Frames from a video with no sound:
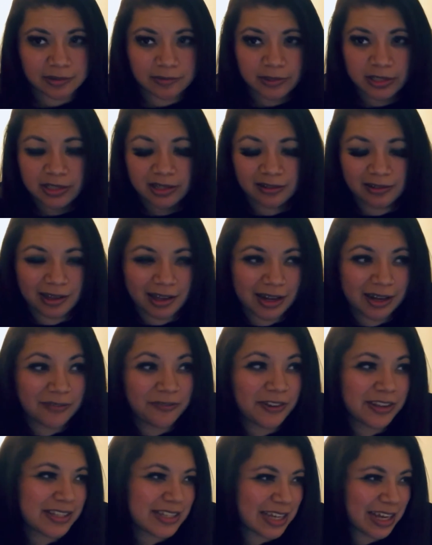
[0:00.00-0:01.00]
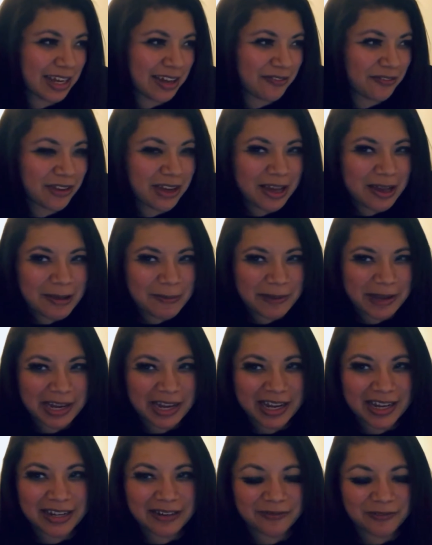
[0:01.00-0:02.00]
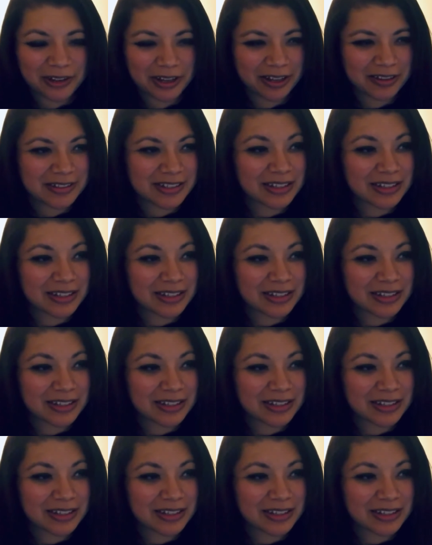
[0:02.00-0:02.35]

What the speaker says: which a lot of us have pain involved.